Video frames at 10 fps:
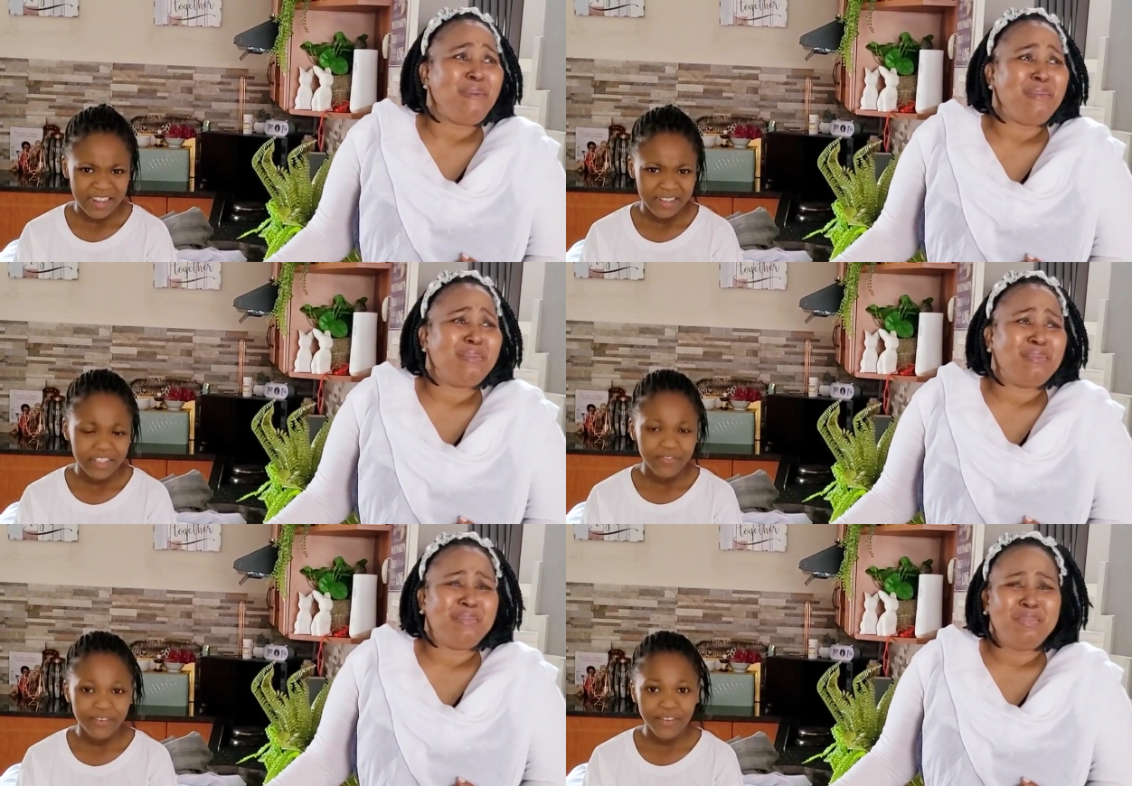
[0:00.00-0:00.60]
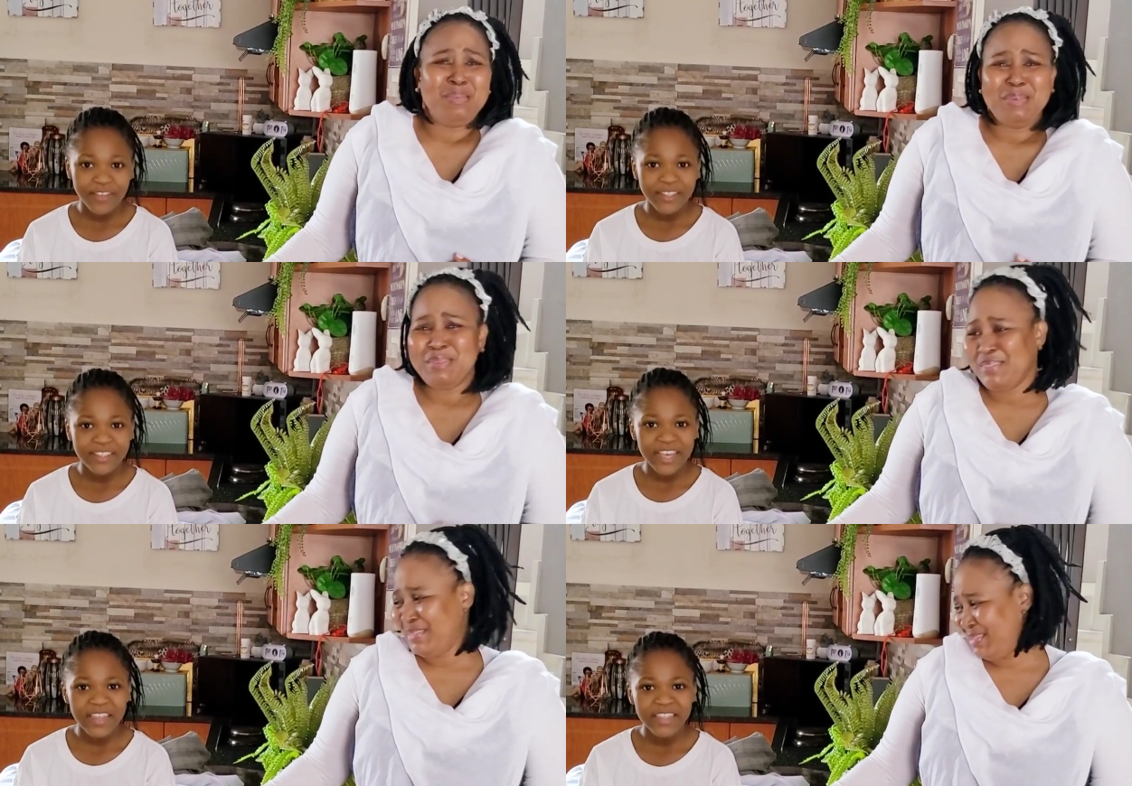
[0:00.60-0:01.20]
Speaker 1: She's very
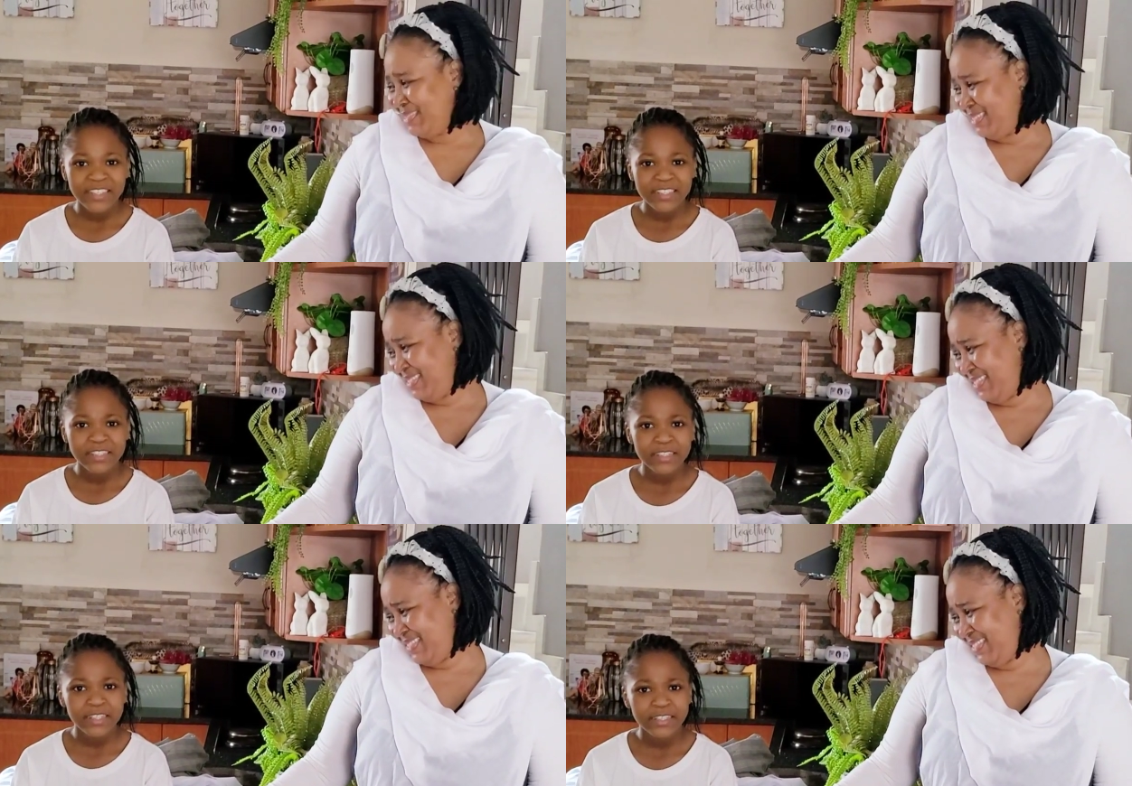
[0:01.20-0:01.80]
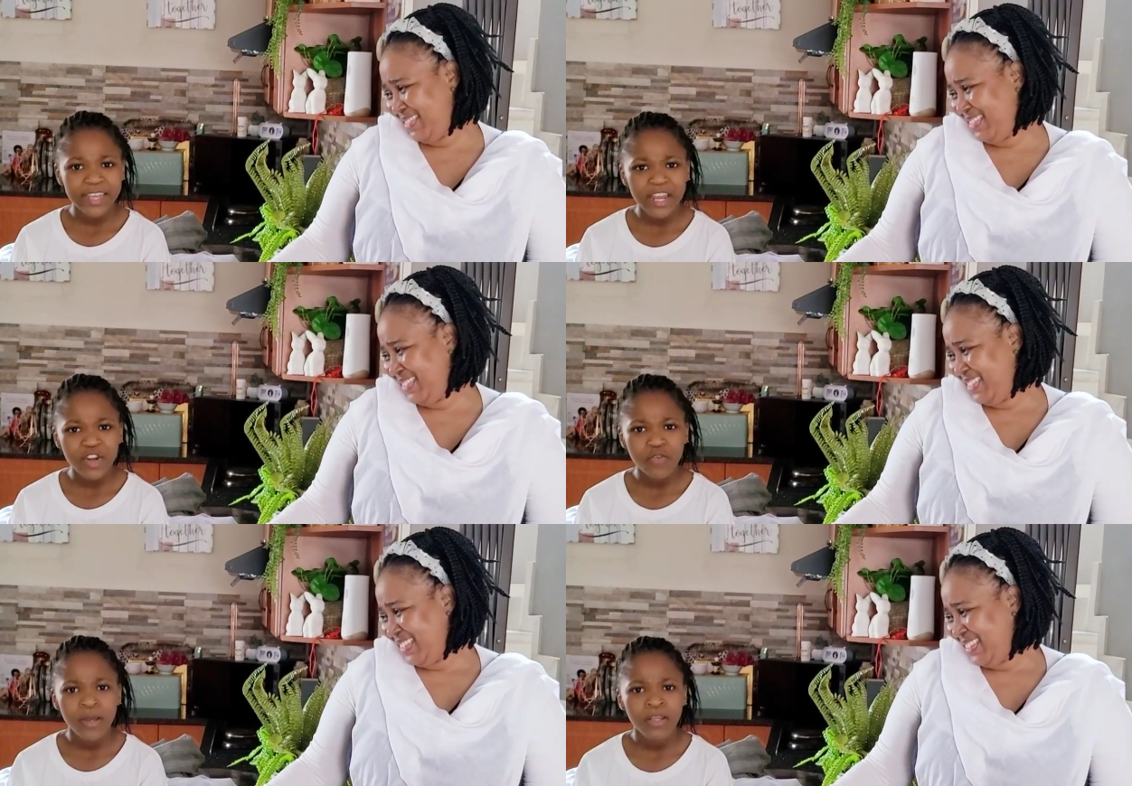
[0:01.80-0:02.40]
intelligent. She can tell
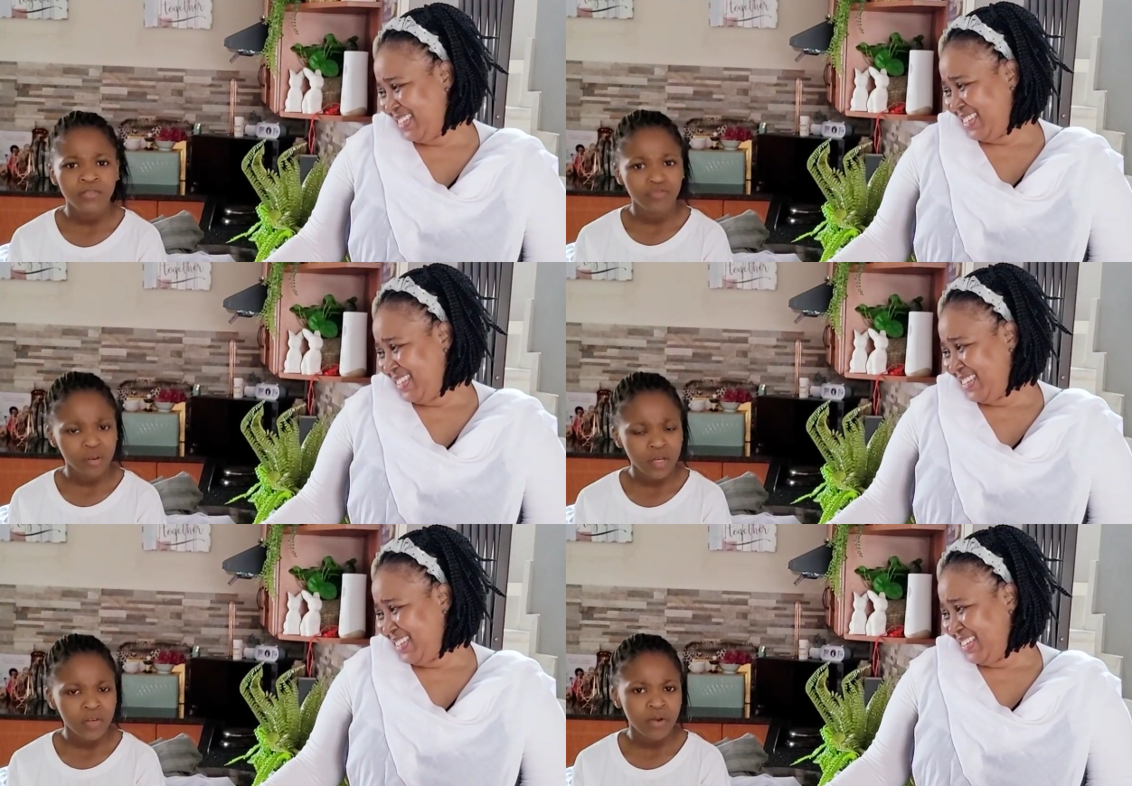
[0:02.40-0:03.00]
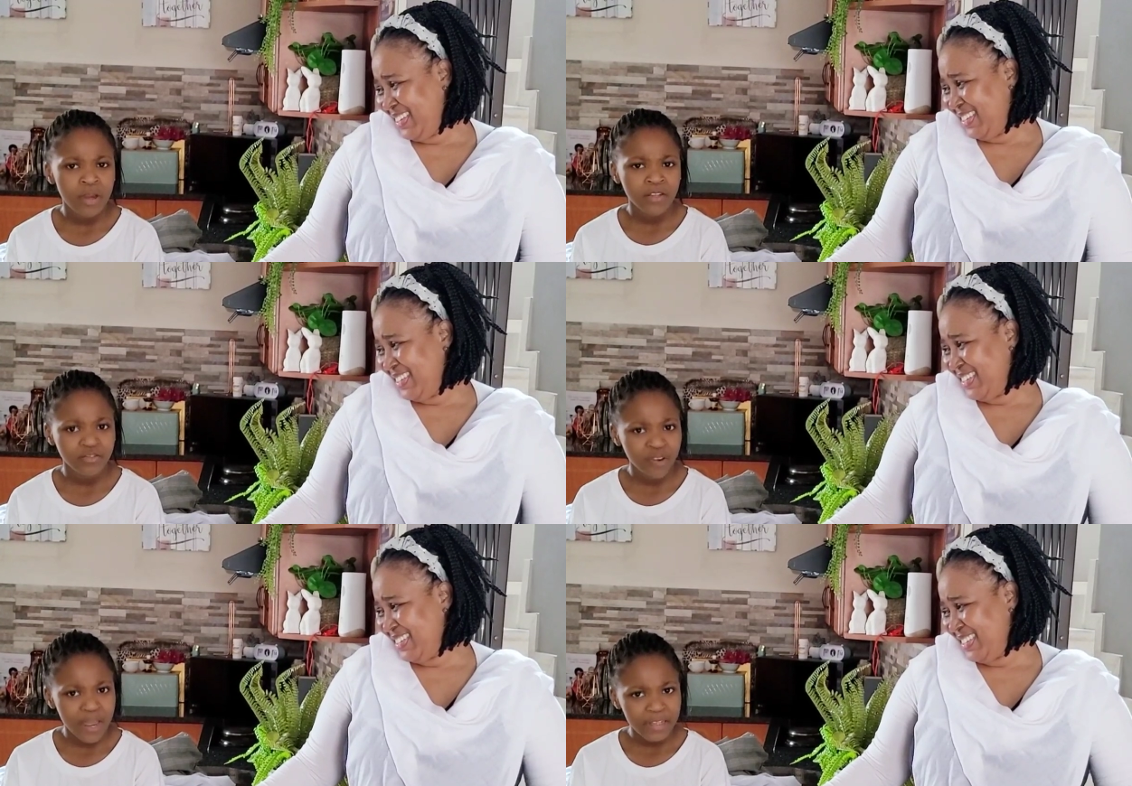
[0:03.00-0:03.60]
you what is wrong and what
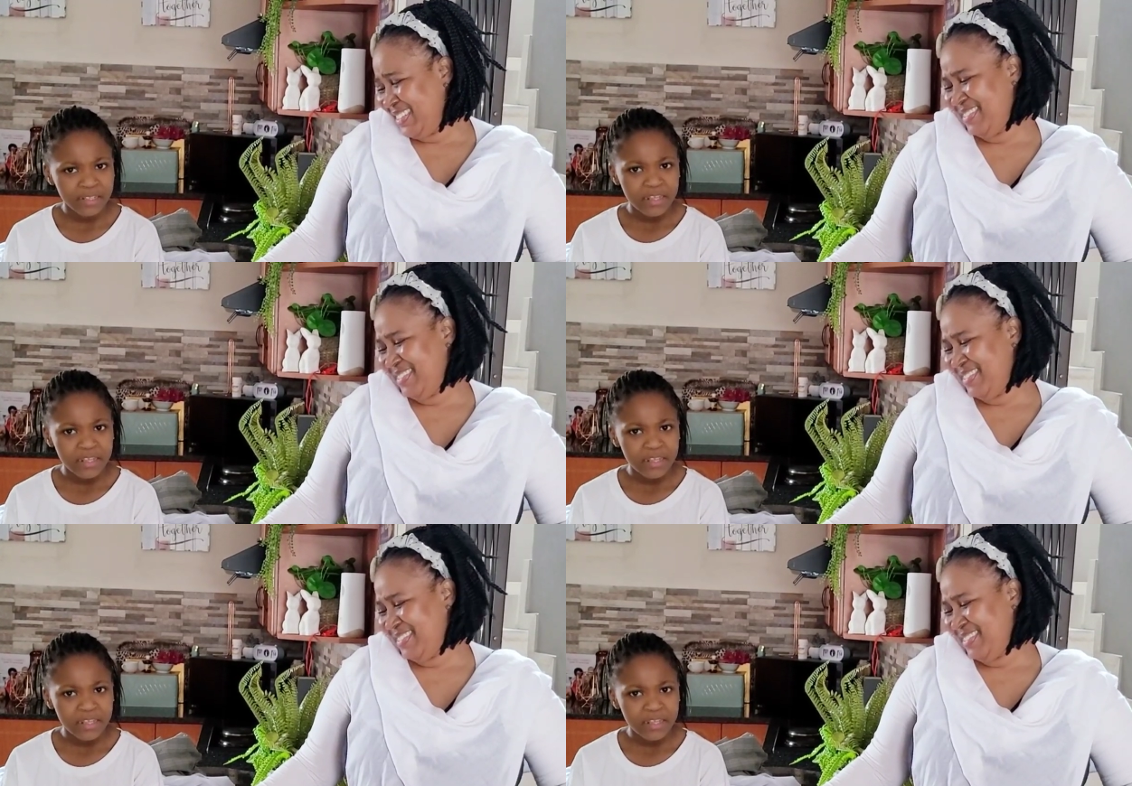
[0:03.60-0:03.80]
is right.